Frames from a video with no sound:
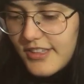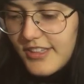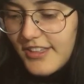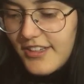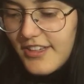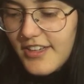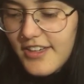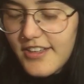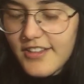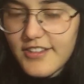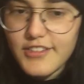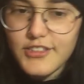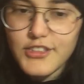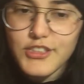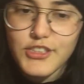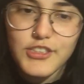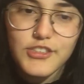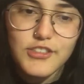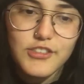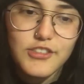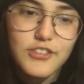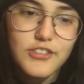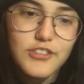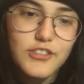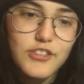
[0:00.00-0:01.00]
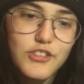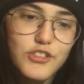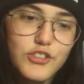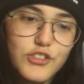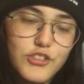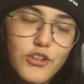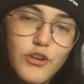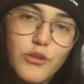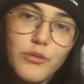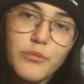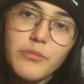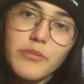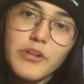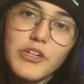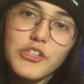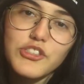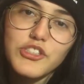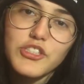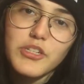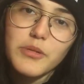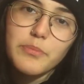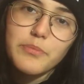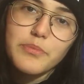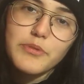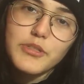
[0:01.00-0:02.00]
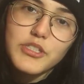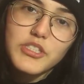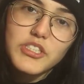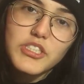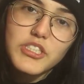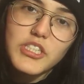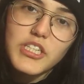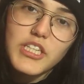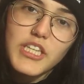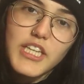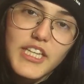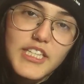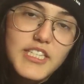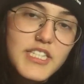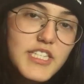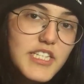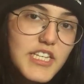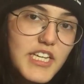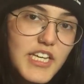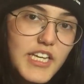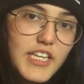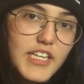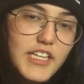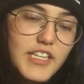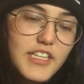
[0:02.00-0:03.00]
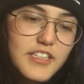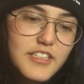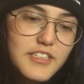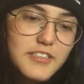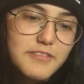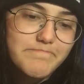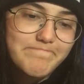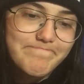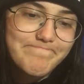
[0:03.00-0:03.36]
Yeah, there's so much a person can take.